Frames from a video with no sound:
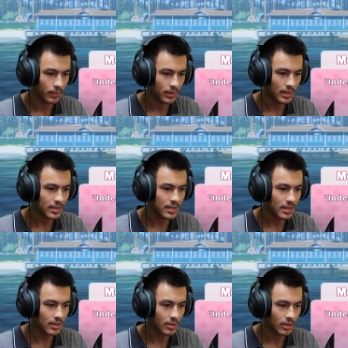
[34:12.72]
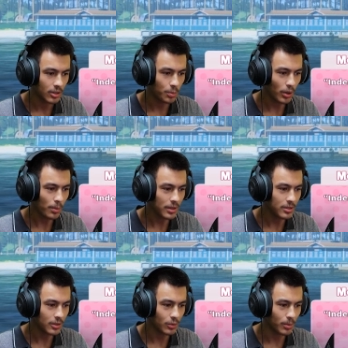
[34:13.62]
Indeed, you probably
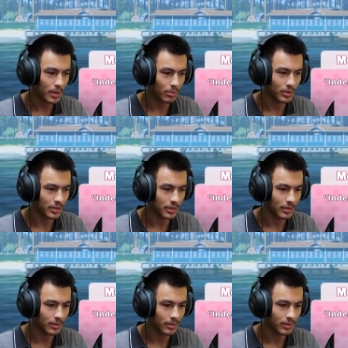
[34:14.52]
don't remember it though.